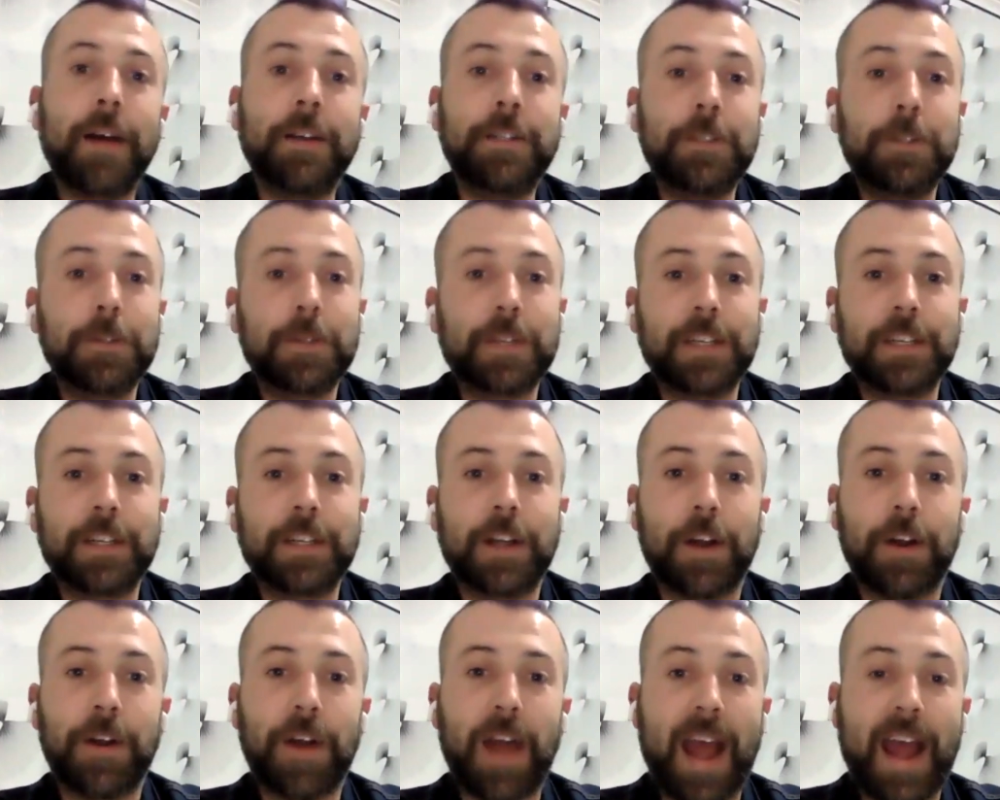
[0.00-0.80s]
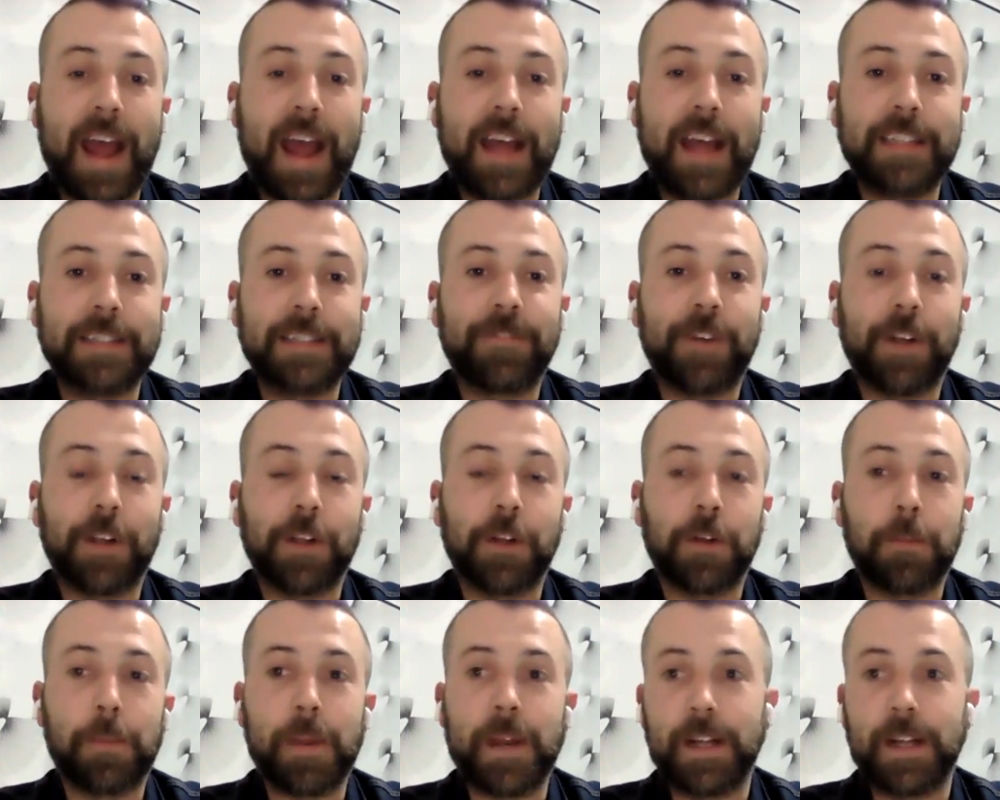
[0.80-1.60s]
you can go and
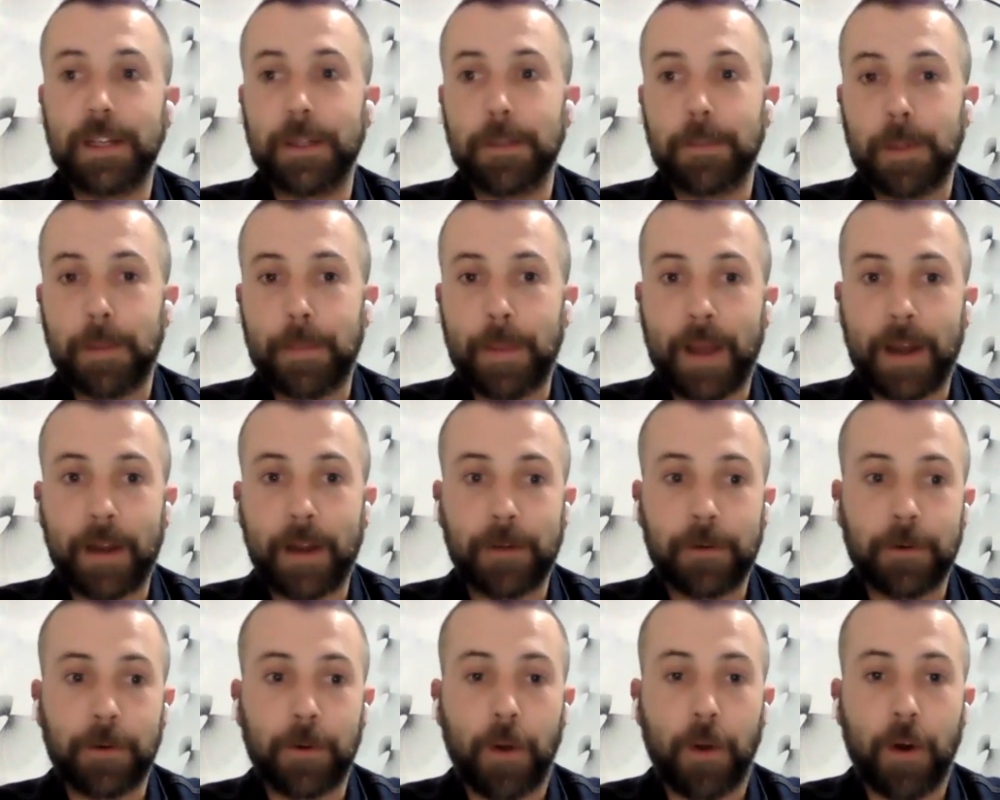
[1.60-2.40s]
follow Penelope Pettigrew